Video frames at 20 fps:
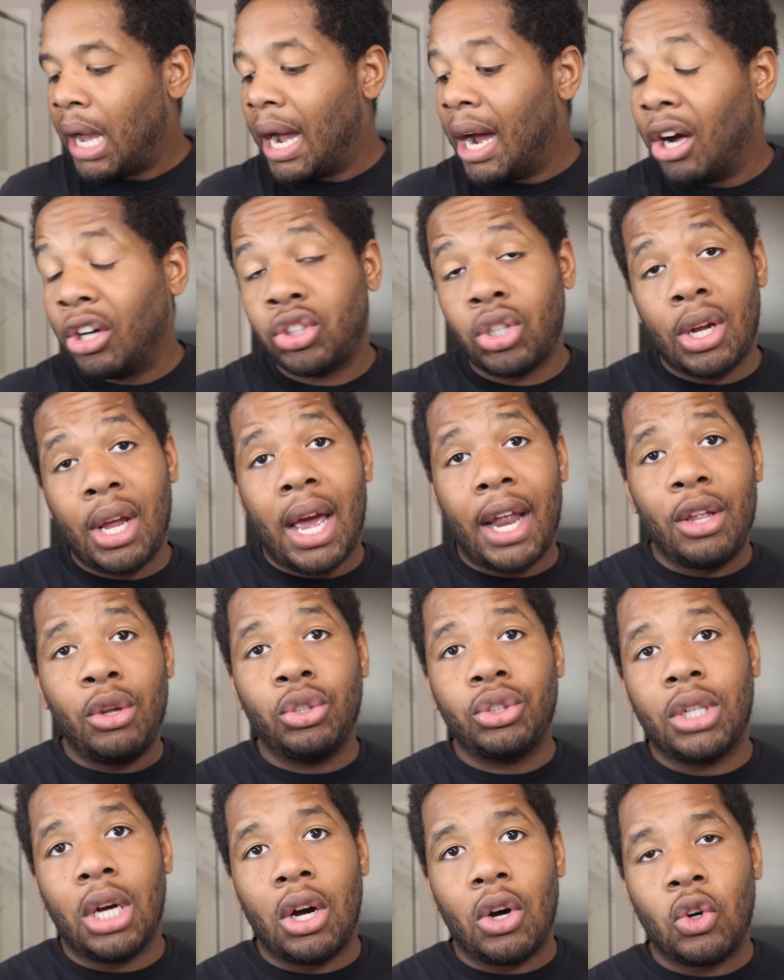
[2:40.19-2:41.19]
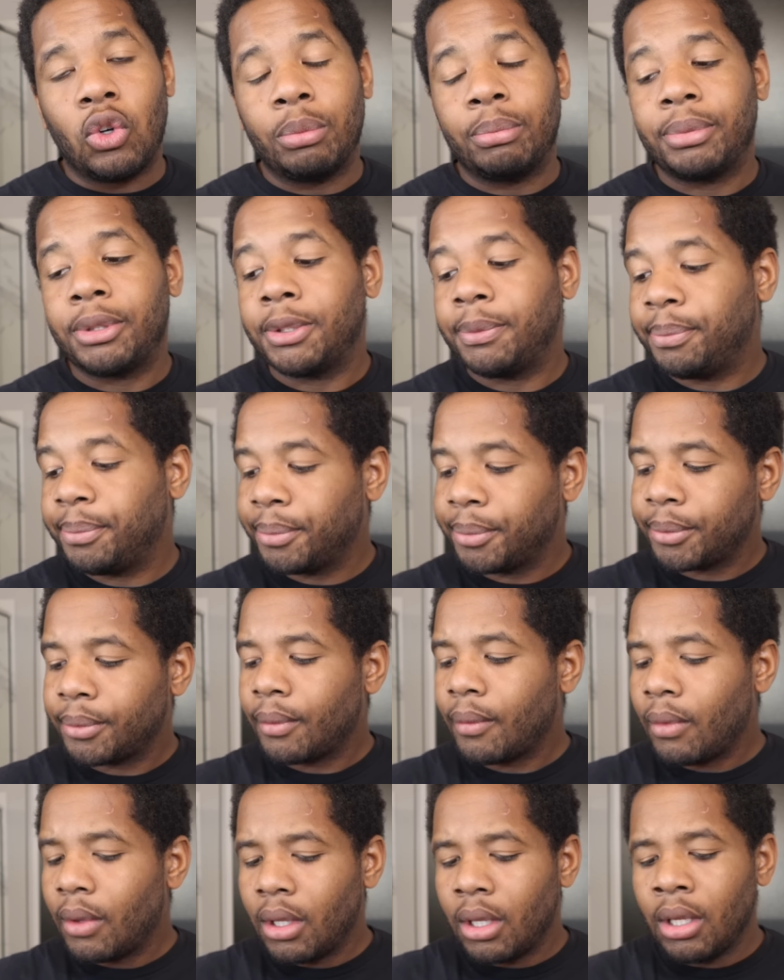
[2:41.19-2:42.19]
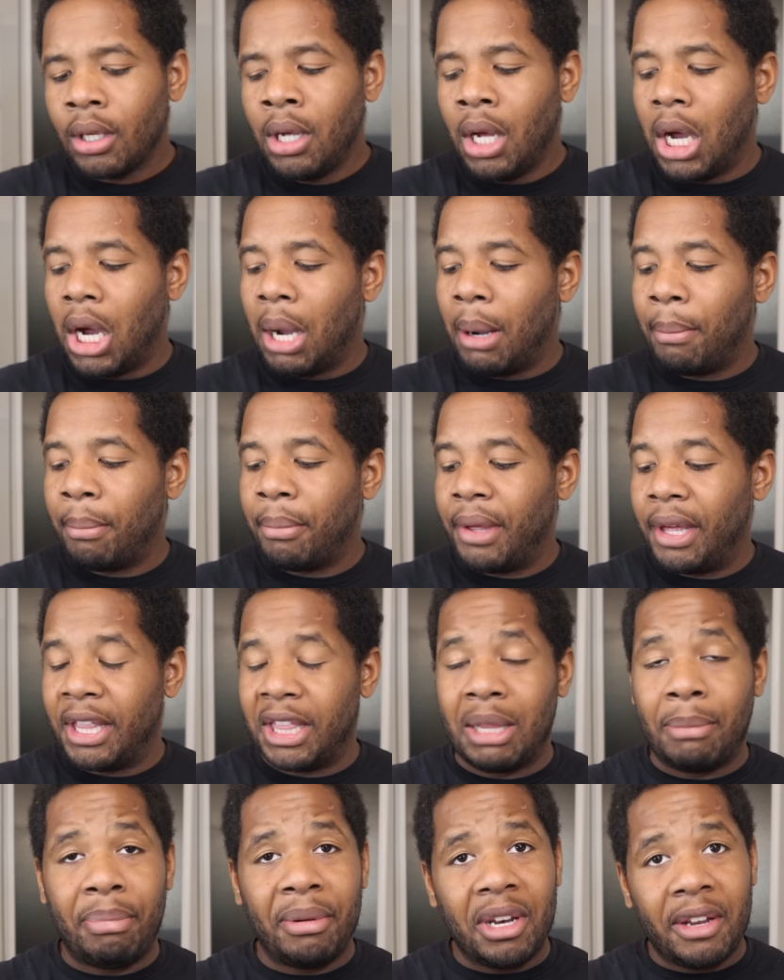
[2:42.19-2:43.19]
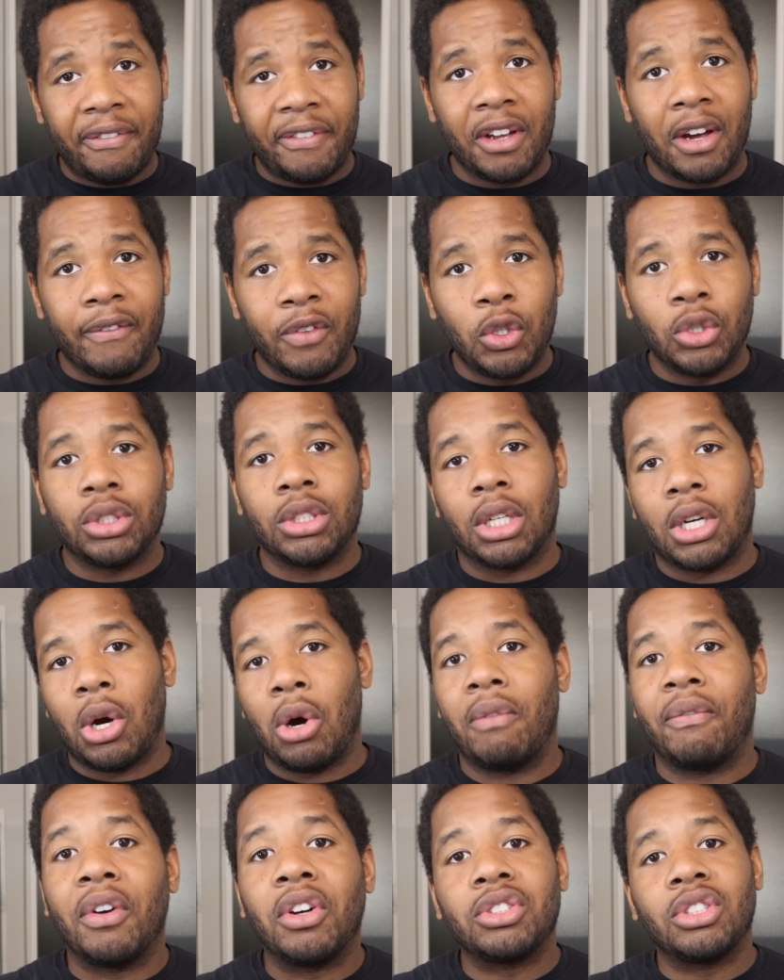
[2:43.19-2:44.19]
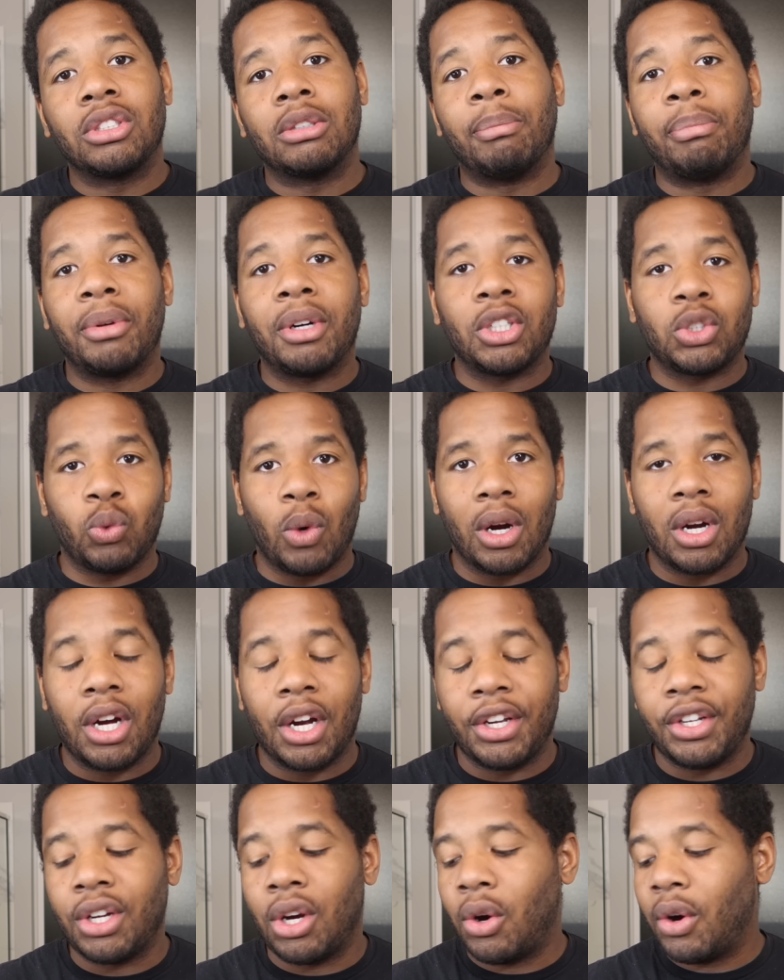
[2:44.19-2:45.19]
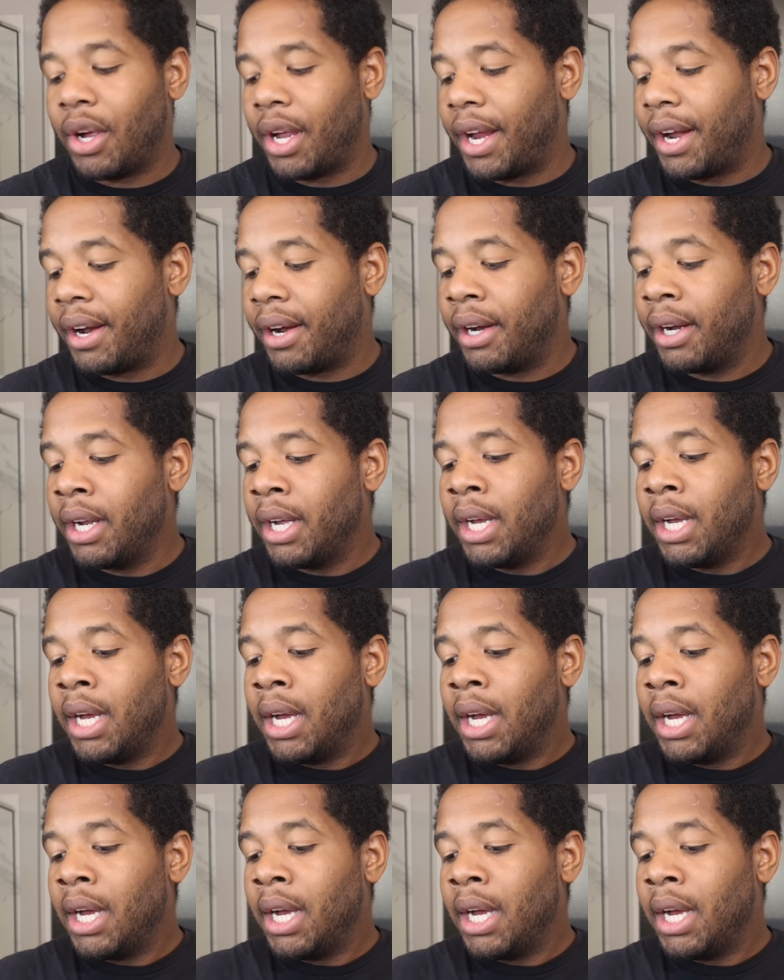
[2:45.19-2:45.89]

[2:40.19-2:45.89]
I'll show you how to use combs and the benefit of using a comb versus a brush while cutting your own hair.